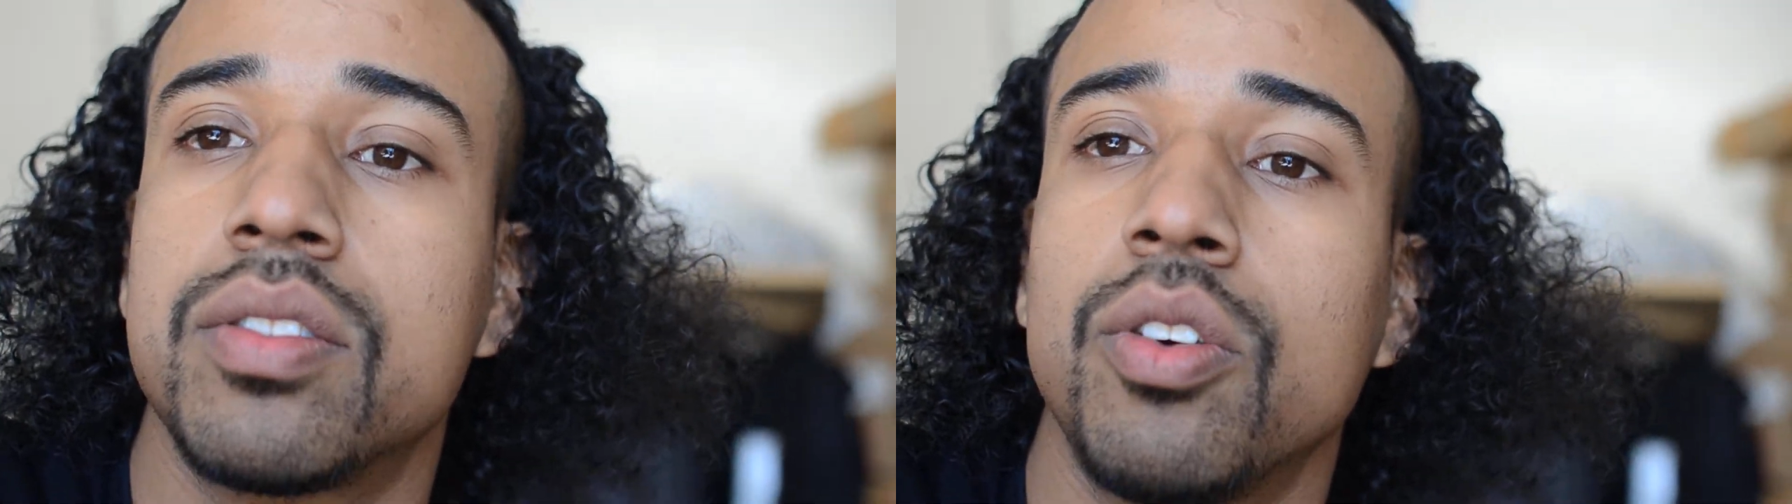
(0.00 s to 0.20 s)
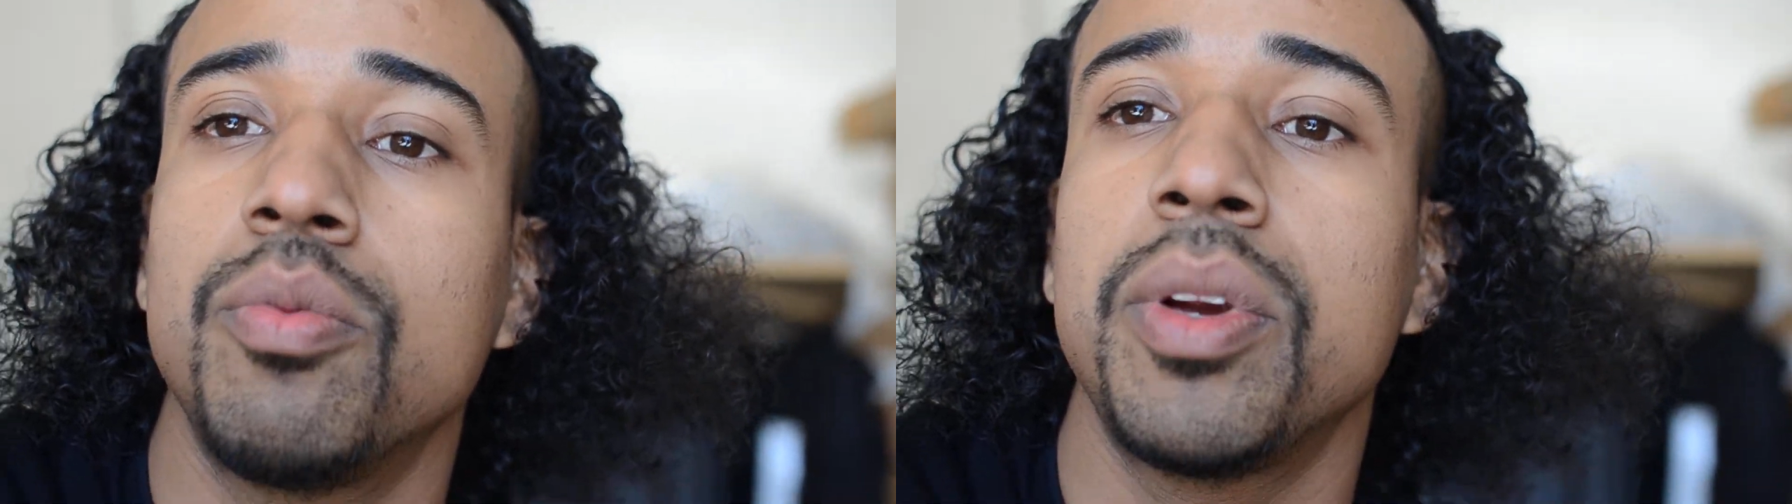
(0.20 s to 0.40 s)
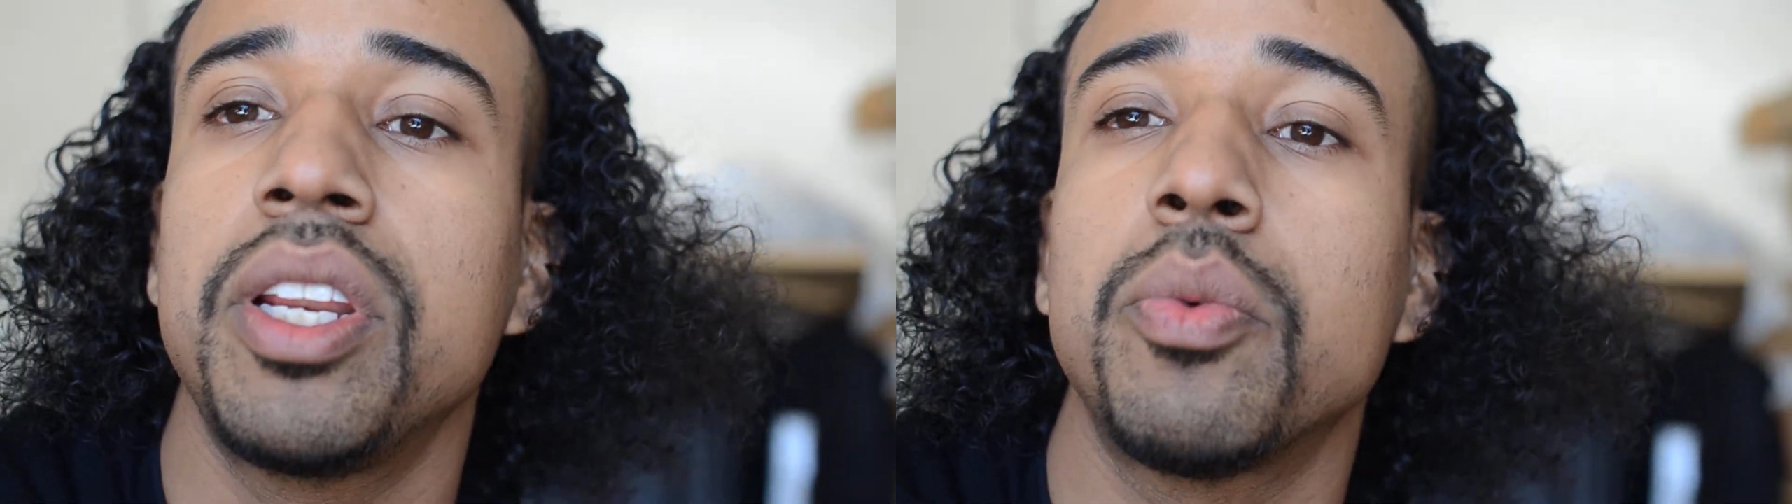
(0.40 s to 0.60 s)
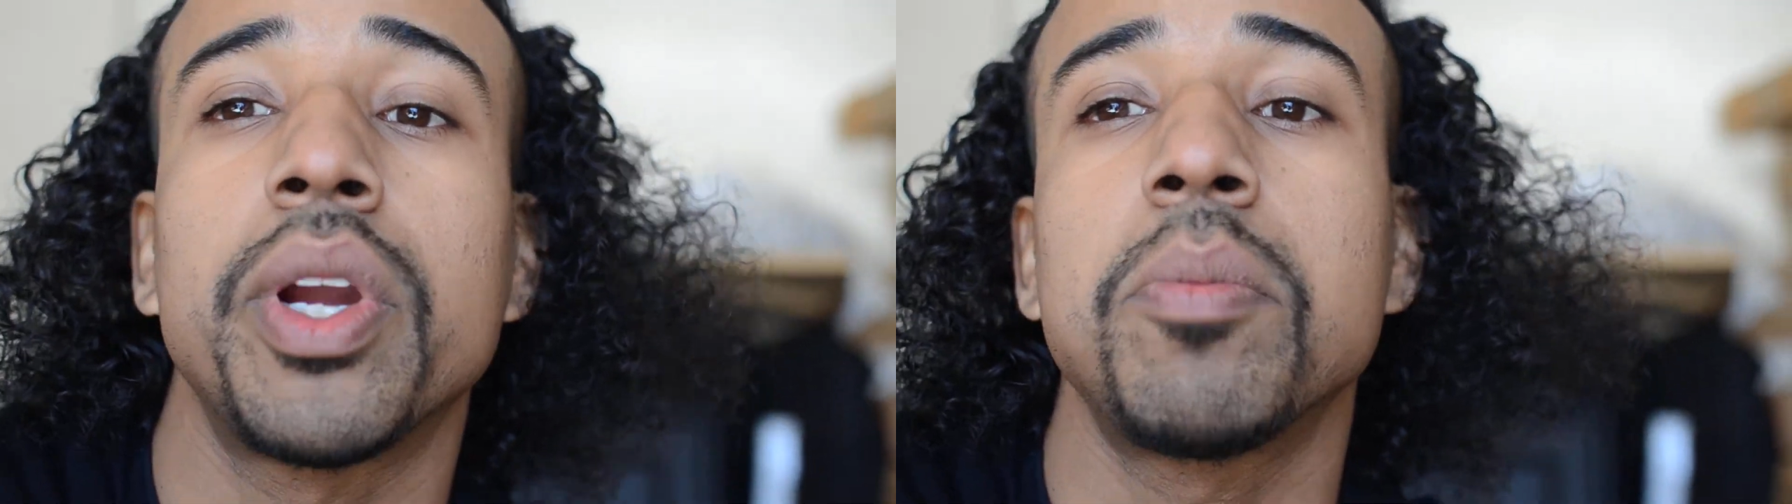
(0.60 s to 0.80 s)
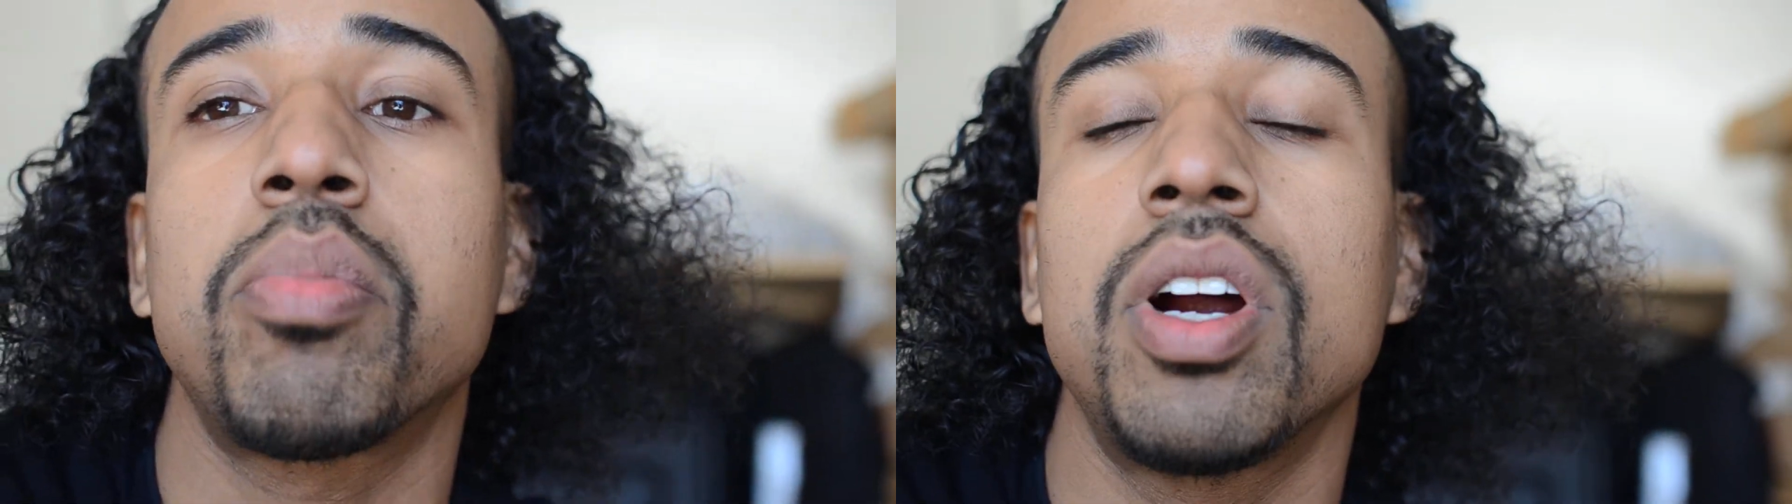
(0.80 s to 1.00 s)
so many
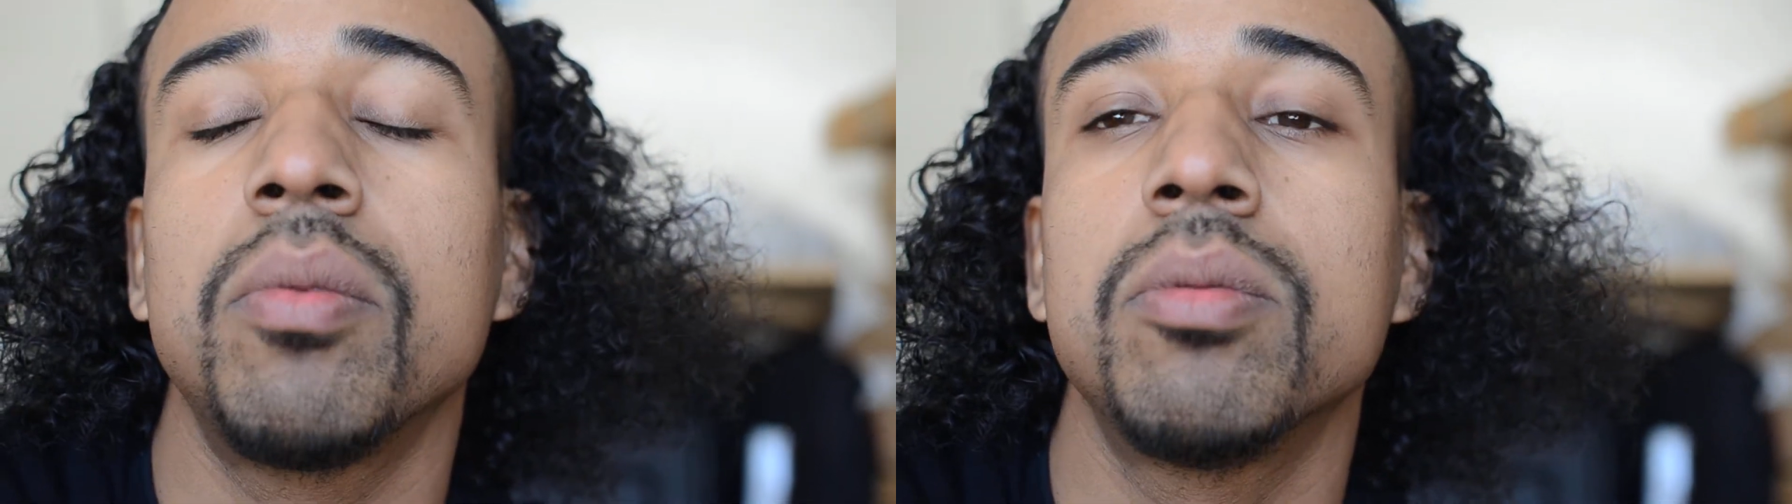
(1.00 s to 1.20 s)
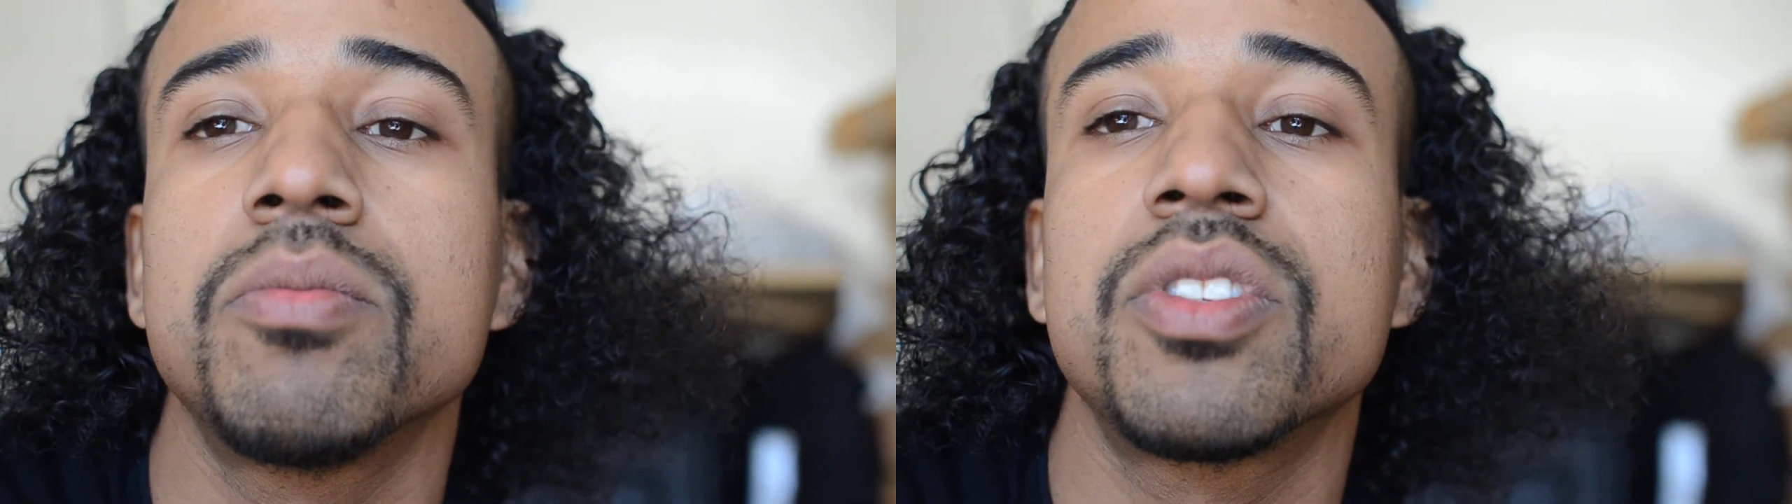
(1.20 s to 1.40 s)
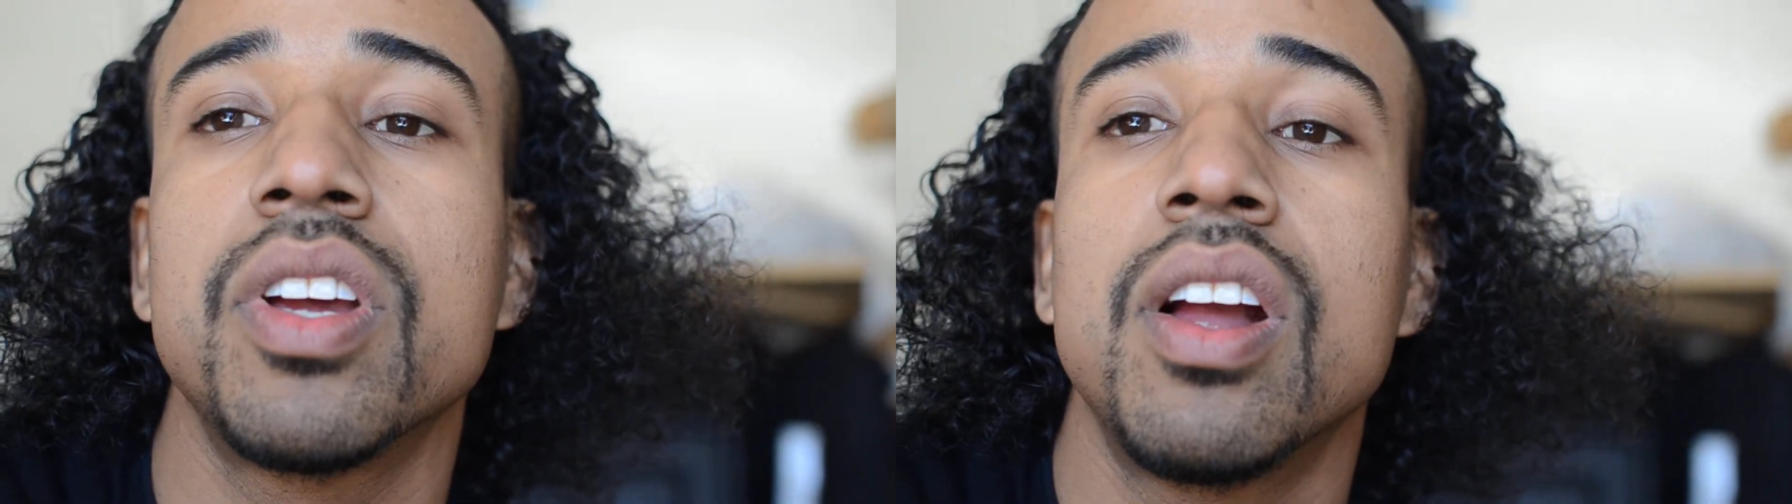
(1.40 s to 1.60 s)
weight problems